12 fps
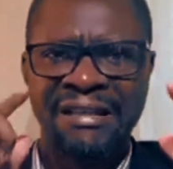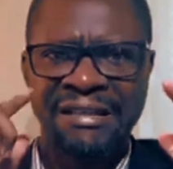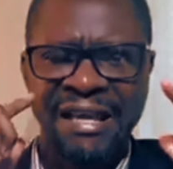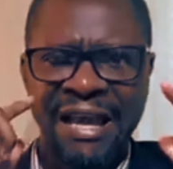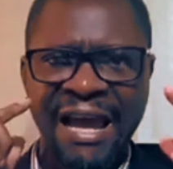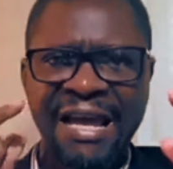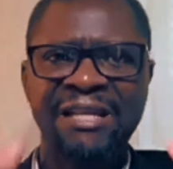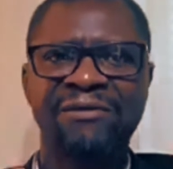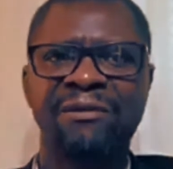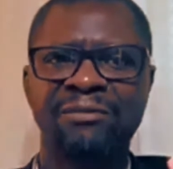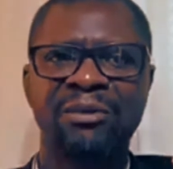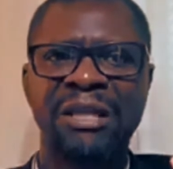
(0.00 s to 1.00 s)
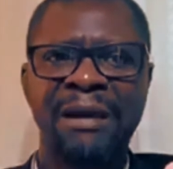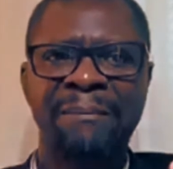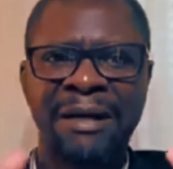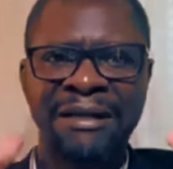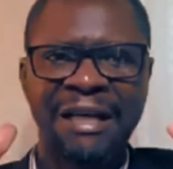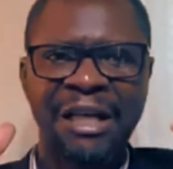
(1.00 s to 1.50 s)
I say ends from today
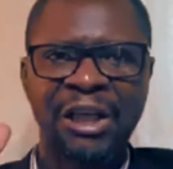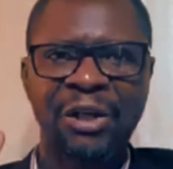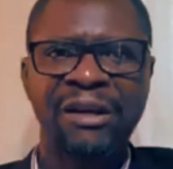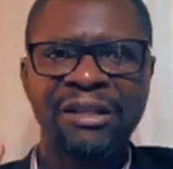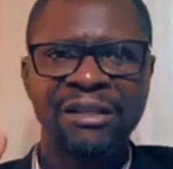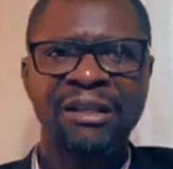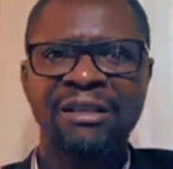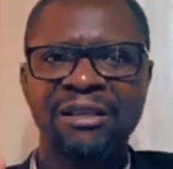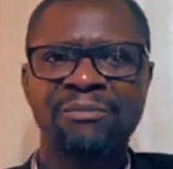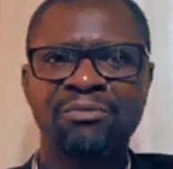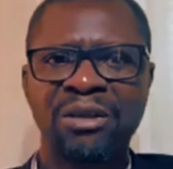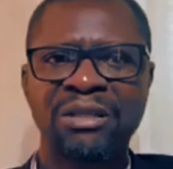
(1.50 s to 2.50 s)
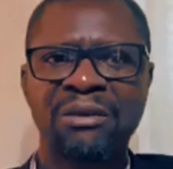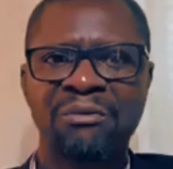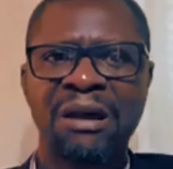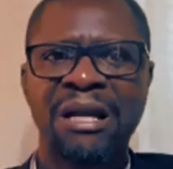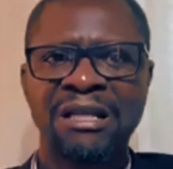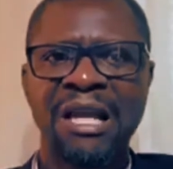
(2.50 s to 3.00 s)
by the anointing that is
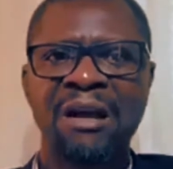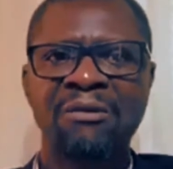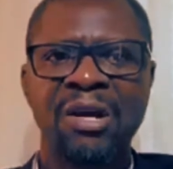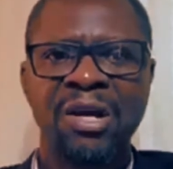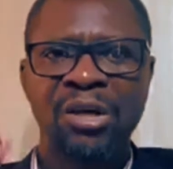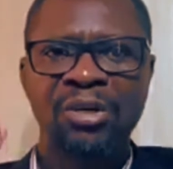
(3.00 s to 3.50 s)
present right now,